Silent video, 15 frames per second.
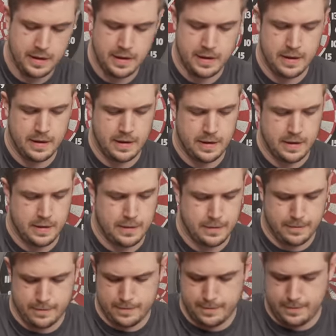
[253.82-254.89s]

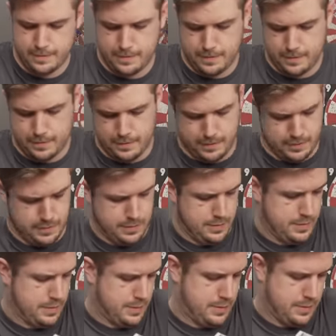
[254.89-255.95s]

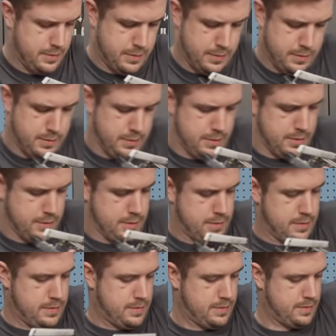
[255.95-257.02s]

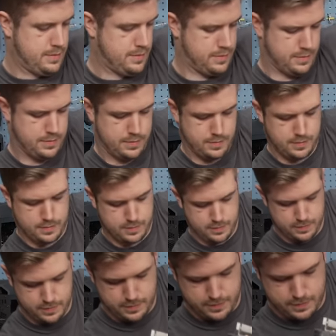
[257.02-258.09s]

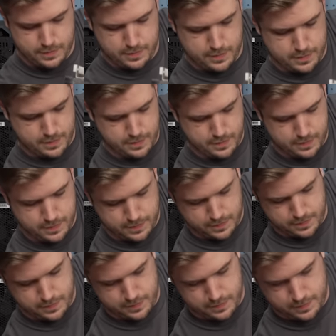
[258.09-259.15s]

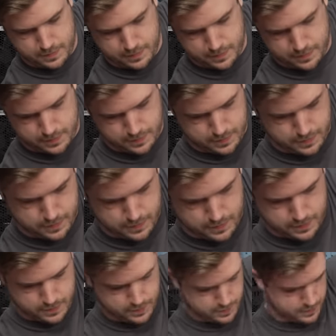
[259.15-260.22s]
[no speech]